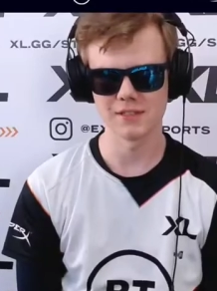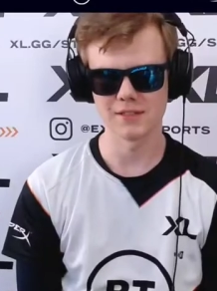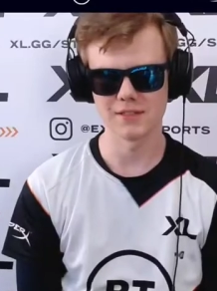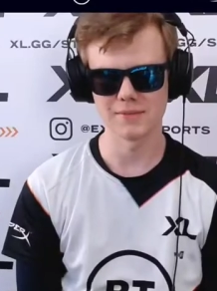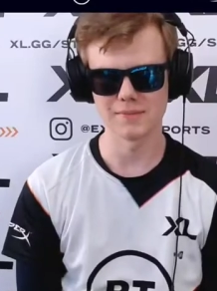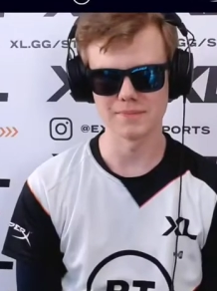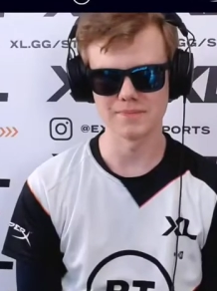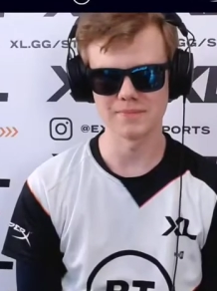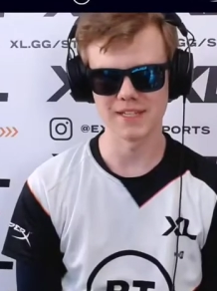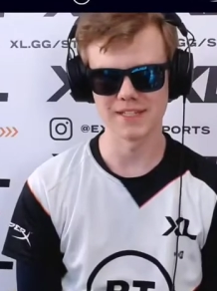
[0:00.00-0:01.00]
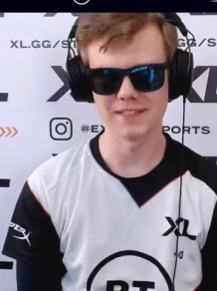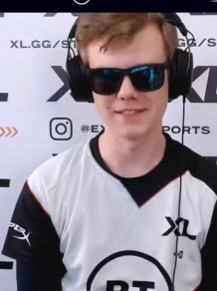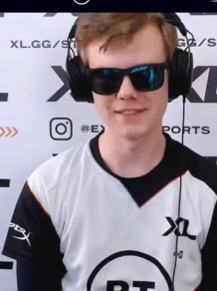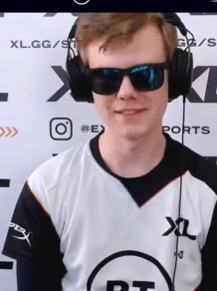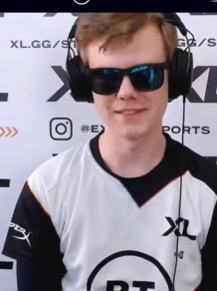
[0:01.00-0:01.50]
Um, and
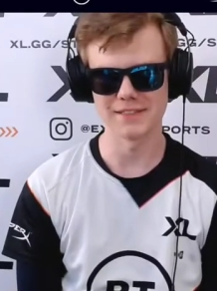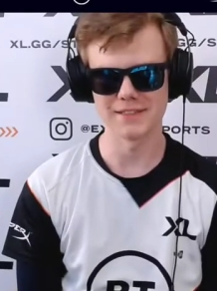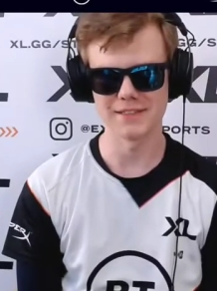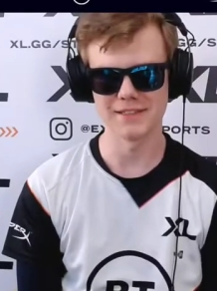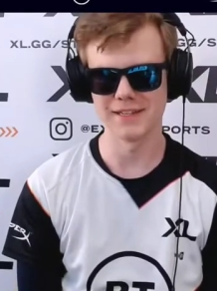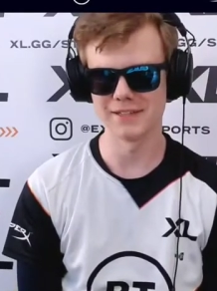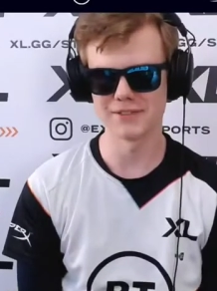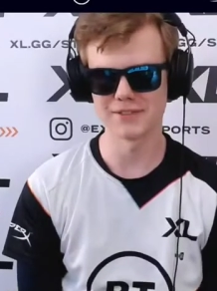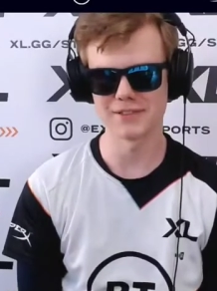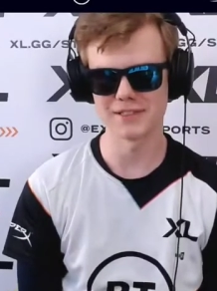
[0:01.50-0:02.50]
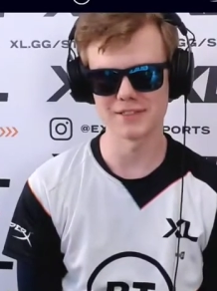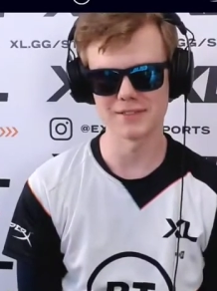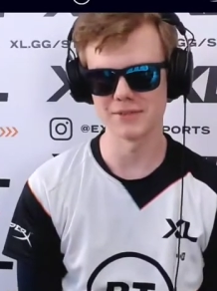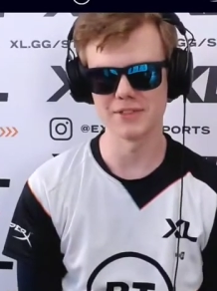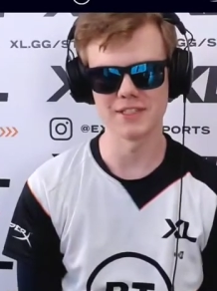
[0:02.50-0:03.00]
then they got
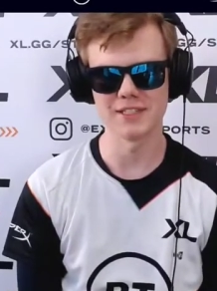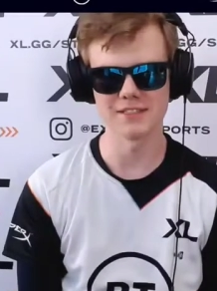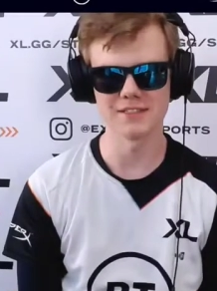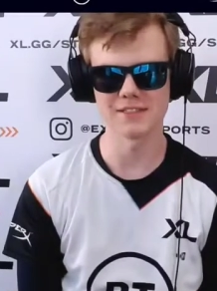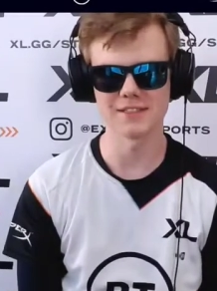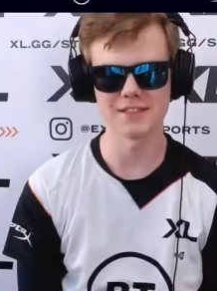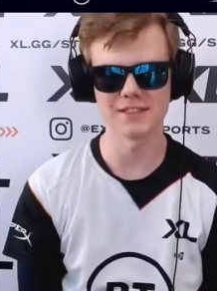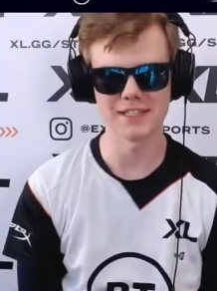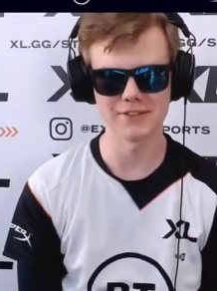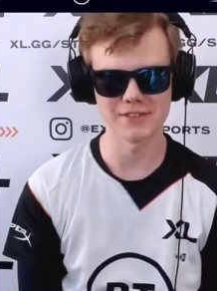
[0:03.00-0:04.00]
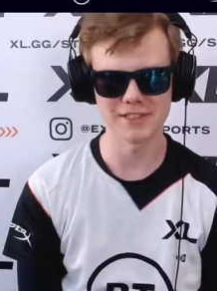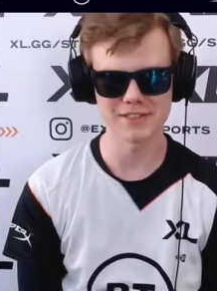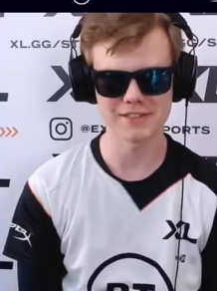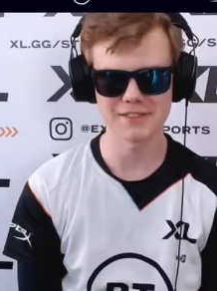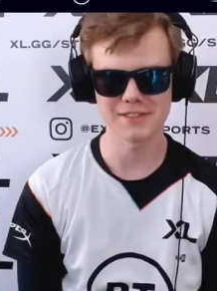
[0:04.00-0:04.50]
some good engages, and then they got the
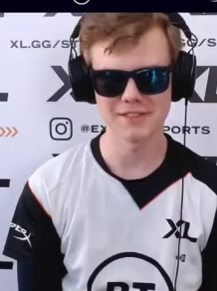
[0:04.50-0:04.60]
Nash.